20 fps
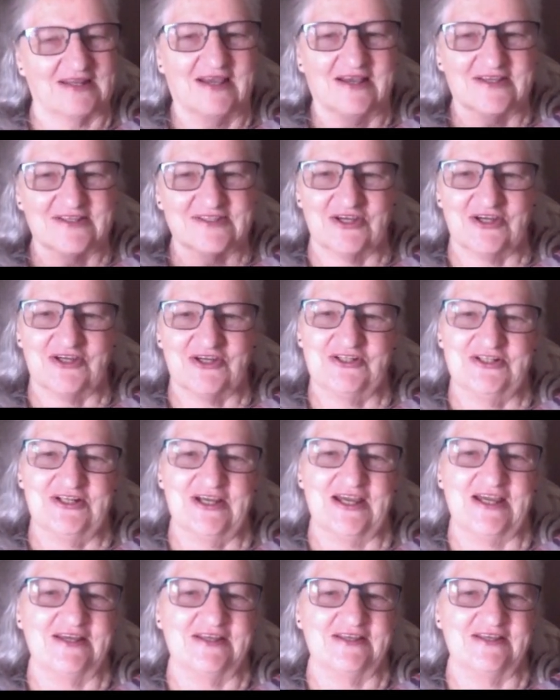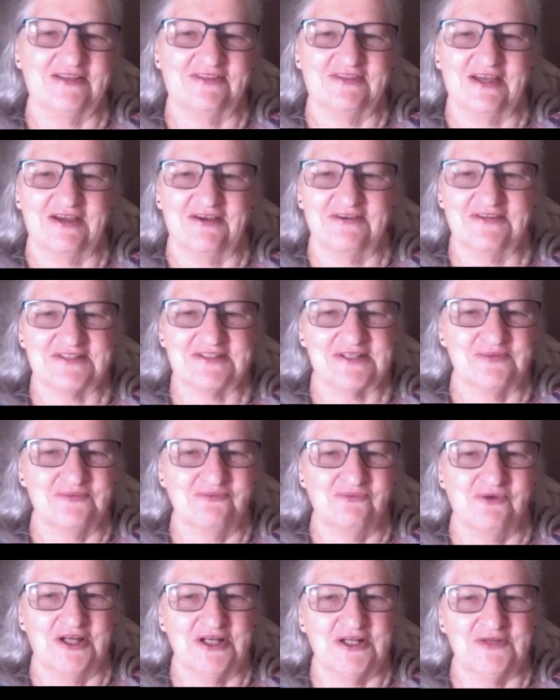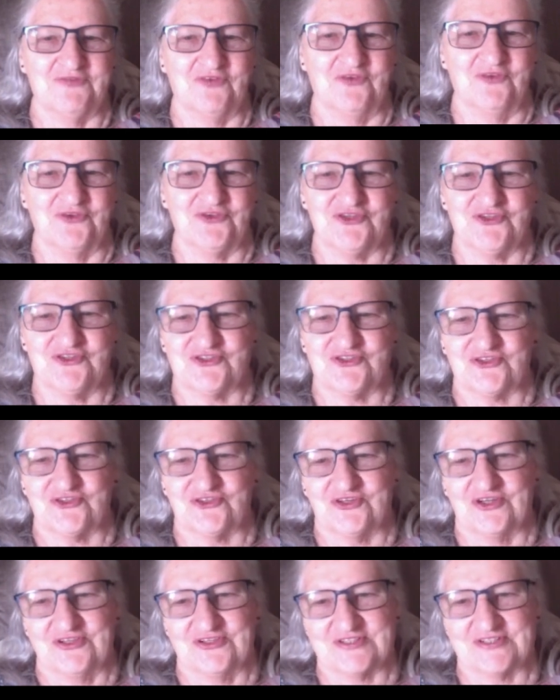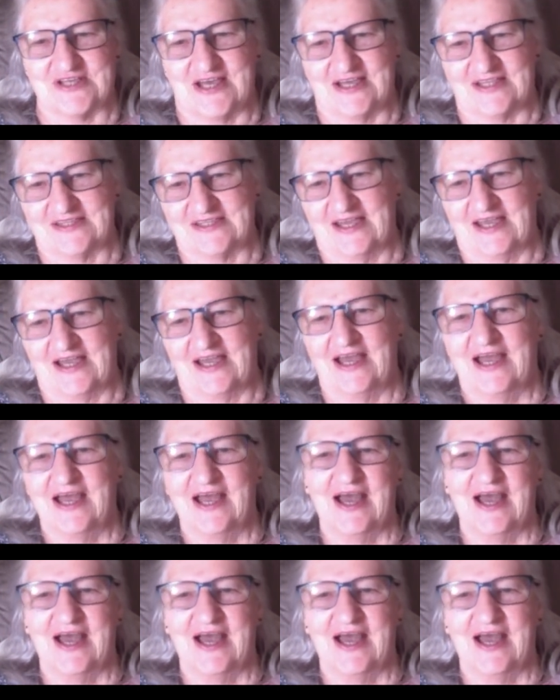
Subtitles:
Certainly there are some wonderful tutorials out there,